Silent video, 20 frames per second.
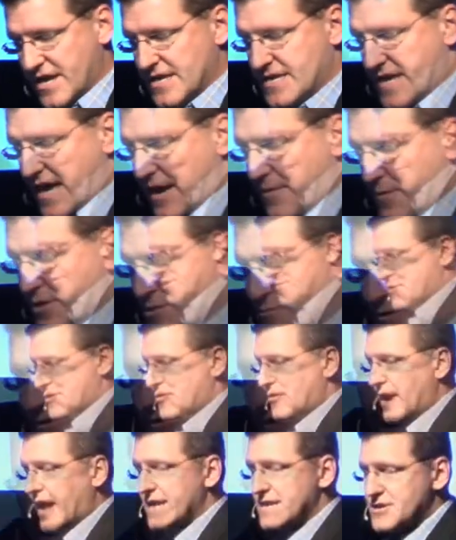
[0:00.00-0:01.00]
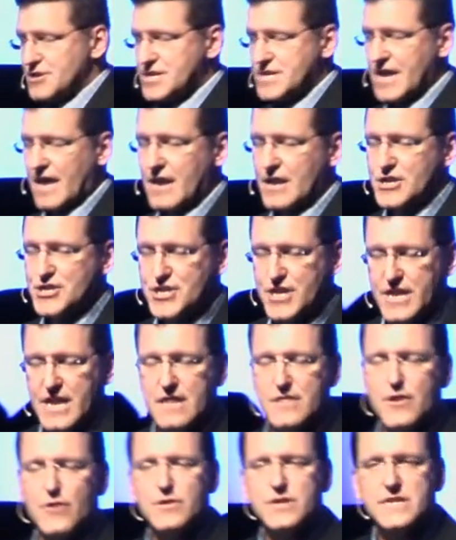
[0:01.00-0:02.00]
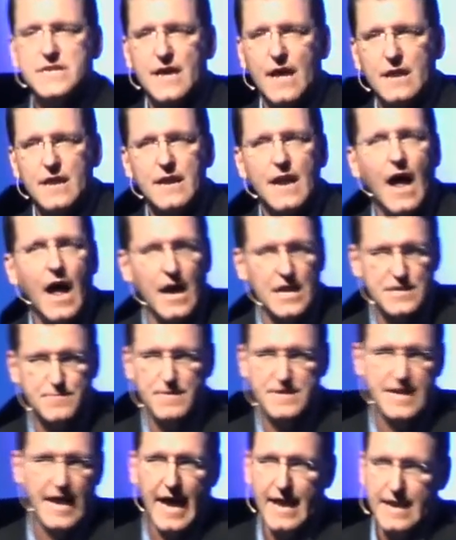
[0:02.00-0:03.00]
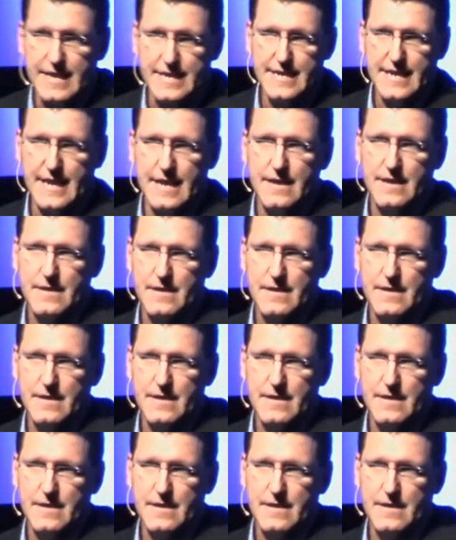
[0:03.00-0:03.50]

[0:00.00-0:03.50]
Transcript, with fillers: sandwich, but they're not just selling chicken, they're selling hospitality.